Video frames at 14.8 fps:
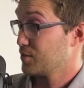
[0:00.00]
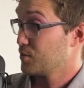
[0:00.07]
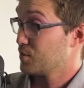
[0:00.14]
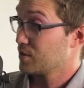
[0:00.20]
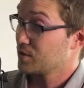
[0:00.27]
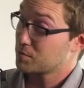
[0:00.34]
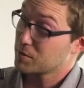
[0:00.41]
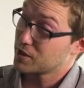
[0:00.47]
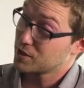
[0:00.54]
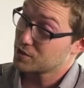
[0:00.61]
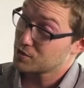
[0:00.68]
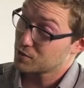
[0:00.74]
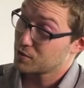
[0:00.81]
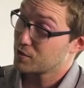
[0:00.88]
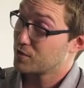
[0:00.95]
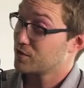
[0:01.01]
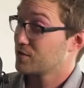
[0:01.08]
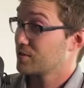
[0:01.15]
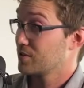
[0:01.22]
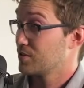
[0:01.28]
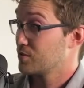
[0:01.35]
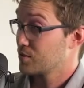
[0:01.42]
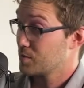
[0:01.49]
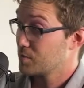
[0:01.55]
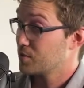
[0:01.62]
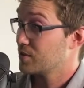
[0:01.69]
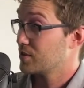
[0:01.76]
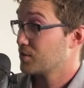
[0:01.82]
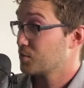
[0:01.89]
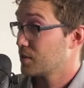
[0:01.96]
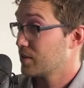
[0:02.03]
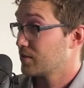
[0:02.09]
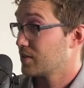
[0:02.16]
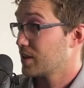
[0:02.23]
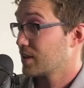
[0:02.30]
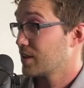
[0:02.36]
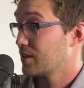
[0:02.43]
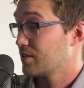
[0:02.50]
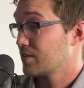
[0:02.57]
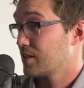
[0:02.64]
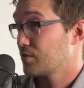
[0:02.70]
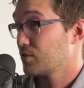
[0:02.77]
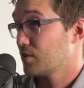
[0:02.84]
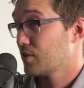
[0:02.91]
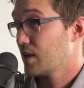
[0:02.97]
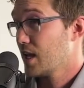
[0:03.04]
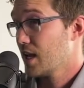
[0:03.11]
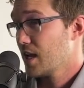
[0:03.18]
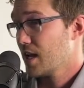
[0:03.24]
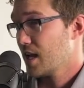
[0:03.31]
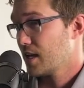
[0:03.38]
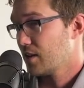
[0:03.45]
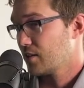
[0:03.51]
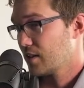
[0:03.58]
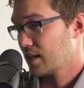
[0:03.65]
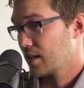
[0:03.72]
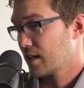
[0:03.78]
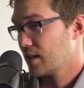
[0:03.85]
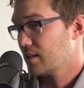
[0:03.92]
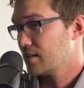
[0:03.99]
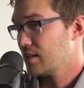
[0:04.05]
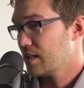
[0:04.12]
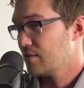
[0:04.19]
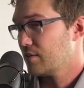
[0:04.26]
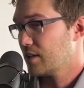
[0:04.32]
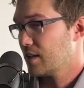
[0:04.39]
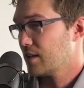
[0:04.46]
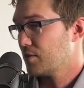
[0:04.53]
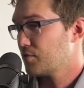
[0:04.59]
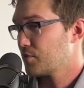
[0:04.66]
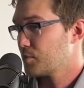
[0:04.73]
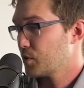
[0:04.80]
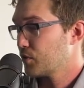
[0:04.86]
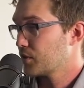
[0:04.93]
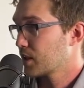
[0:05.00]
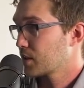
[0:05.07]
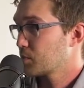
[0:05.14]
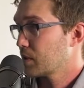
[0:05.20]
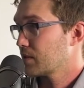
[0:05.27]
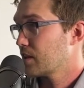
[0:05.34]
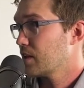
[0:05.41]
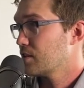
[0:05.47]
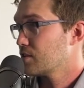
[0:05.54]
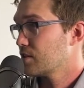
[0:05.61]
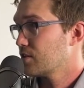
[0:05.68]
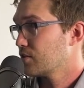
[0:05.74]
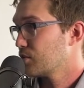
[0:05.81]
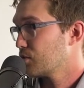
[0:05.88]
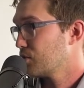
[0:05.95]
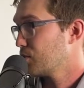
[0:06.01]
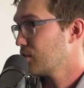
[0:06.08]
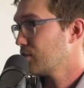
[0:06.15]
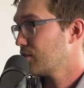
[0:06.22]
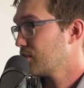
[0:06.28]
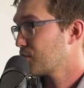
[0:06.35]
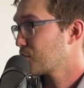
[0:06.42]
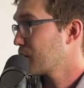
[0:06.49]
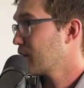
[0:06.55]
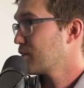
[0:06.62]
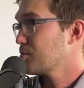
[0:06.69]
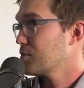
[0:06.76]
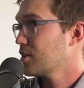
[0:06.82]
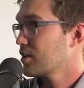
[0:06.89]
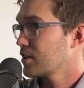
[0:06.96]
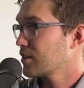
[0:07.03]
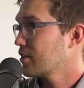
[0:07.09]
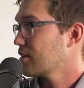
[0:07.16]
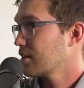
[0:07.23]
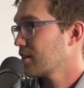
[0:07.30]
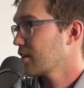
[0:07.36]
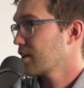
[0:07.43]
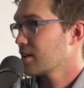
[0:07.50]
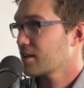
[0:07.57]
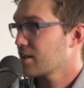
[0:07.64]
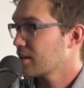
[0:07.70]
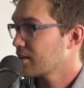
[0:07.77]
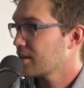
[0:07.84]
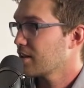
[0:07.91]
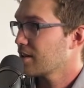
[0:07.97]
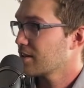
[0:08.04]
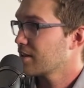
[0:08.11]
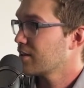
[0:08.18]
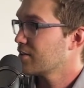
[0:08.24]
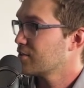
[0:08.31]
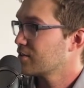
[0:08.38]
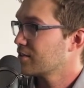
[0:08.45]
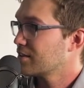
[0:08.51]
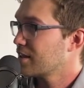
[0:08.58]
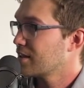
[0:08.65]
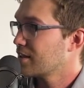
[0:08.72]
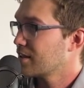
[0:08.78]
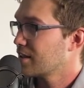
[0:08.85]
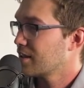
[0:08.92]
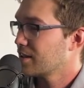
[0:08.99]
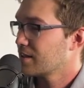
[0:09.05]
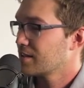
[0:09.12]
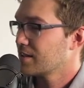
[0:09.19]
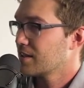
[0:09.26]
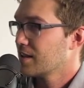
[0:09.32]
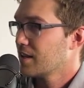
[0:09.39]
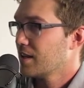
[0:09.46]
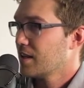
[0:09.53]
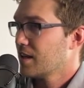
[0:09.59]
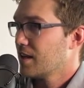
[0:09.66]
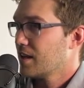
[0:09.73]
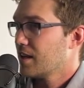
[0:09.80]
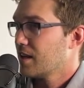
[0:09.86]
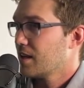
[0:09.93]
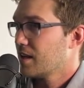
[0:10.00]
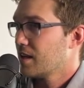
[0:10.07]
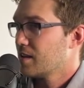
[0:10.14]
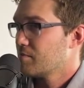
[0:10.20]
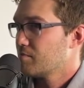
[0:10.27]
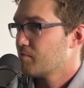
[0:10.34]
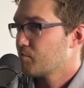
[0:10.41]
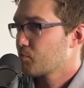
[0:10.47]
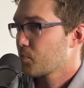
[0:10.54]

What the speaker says: these many chores and contribute in these ways and that kind of stuff. So anything that kind of deviated from those expectations, there's always this threat to be like, you're going to get kicked out of the house and And